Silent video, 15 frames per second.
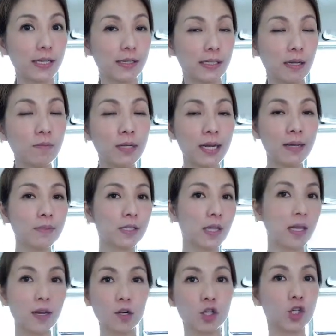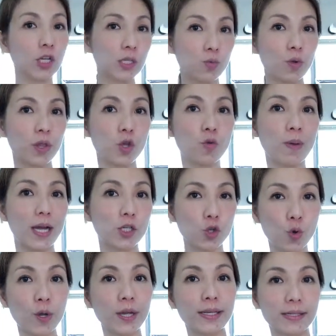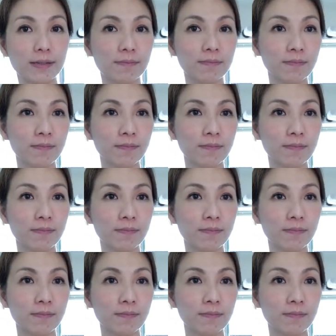sometimes they're just with you by choice.